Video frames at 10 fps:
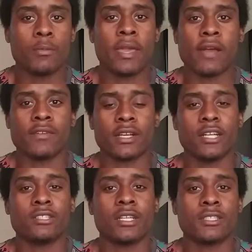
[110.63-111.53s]
You may have a
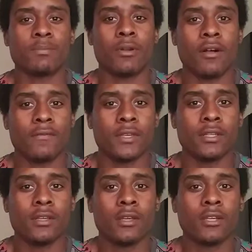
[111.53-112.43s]
cousin that's
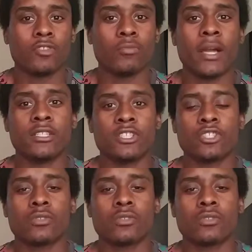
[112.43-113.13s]
prophet, you might have